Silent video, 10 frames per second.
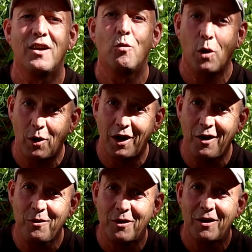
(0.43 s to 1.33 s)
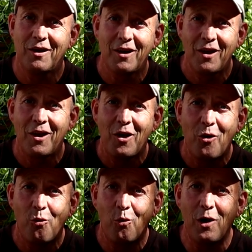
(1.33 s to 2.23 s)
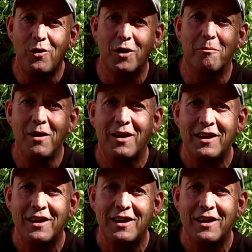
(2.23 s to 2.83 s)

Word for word: Well, hello, welcome